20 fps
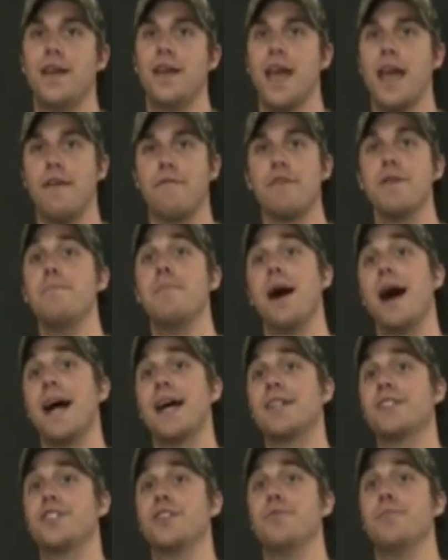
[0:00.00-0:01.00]
Every
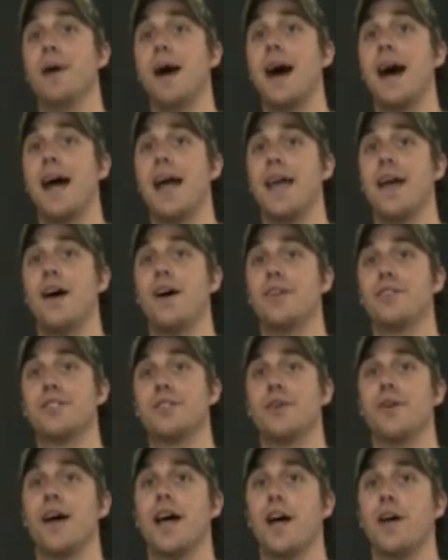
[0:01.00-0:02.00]
box you buy
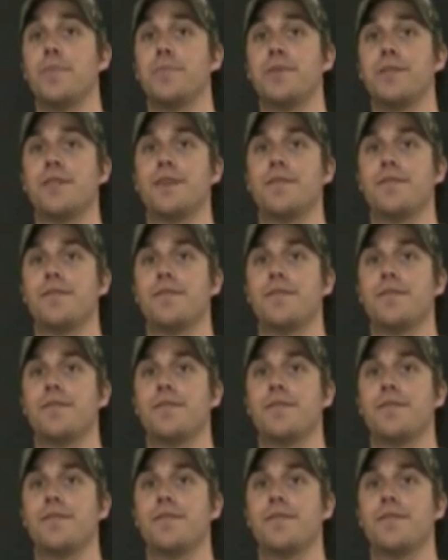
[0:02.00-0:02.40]
also helps